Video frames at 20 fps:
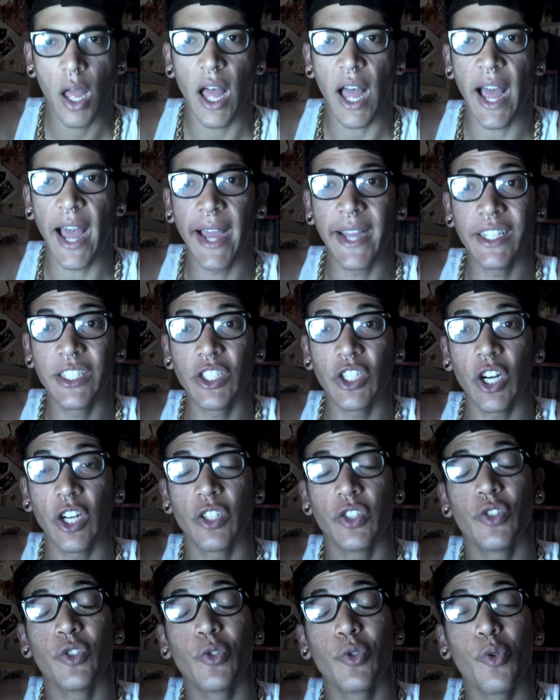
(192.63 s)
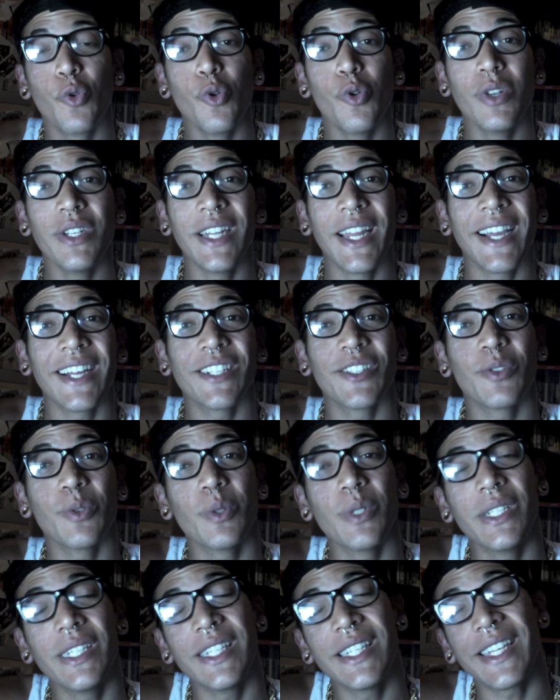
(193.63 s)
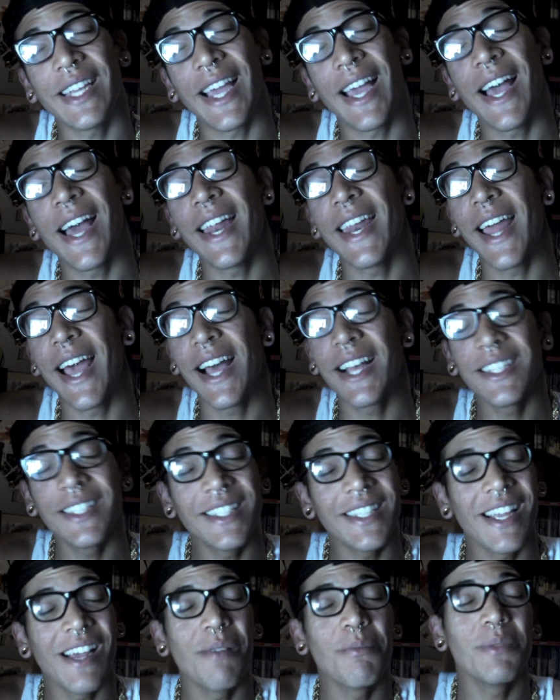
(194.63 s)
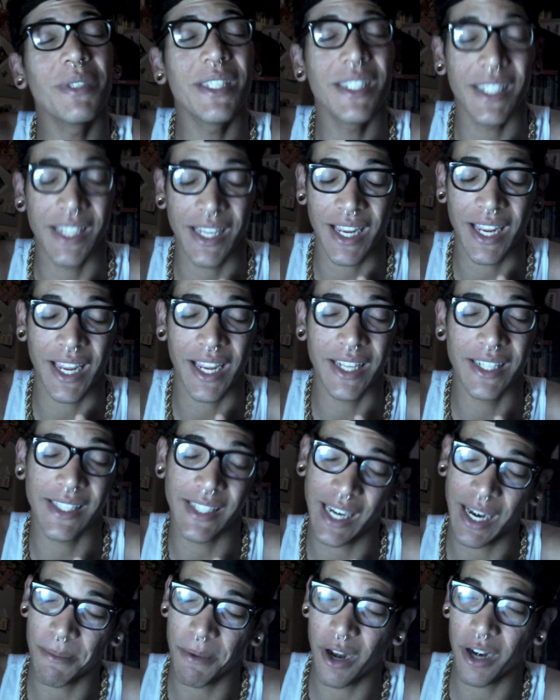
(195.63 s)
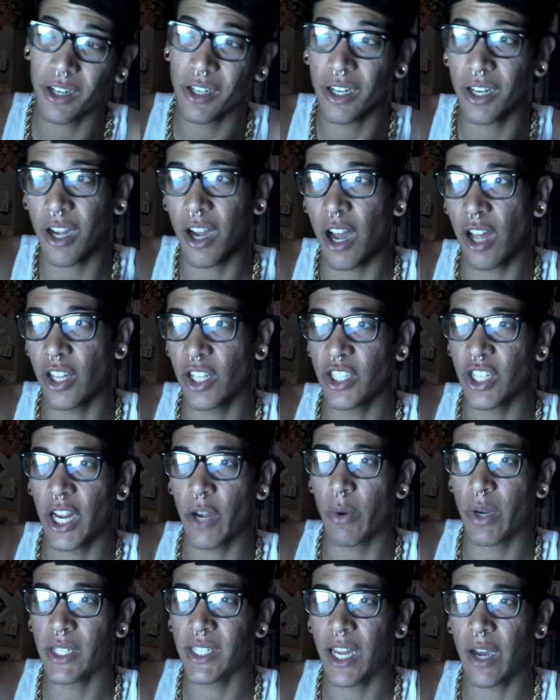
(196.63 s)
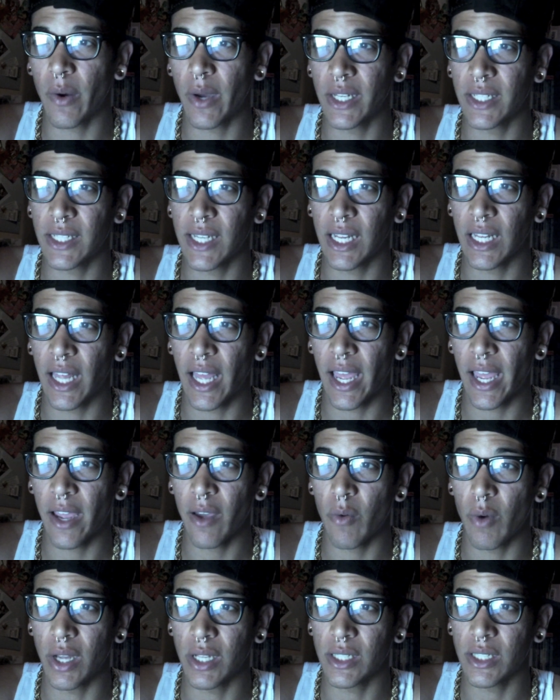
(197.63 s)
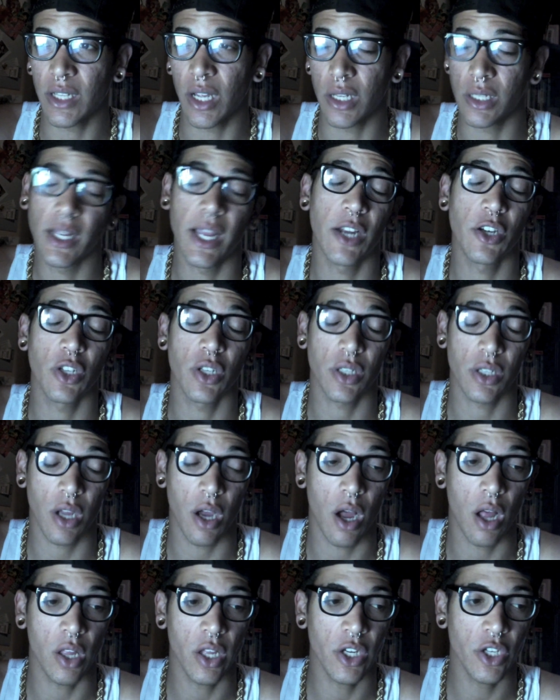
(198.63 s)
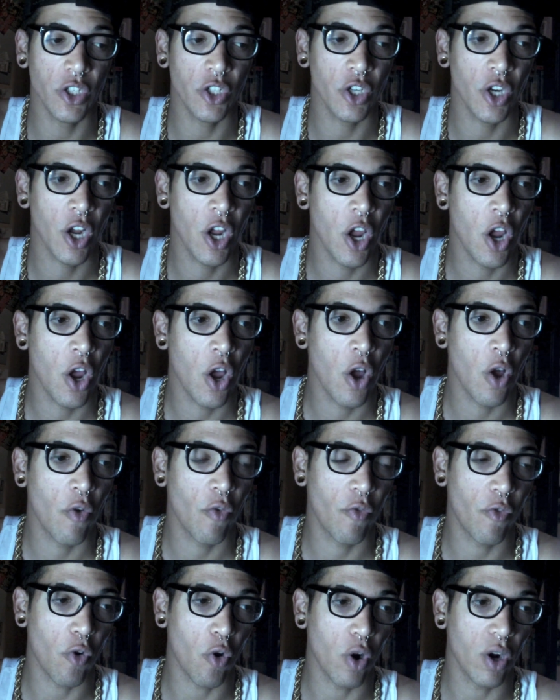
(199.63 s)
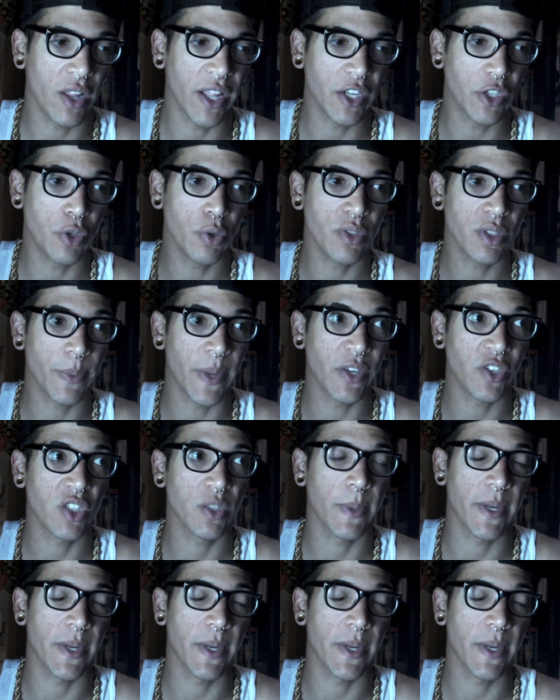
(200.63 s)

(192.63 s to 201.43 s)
I start school next week at SMC, Santa Monica College. I was at West LA, West Los Angeles College, for like two semesters,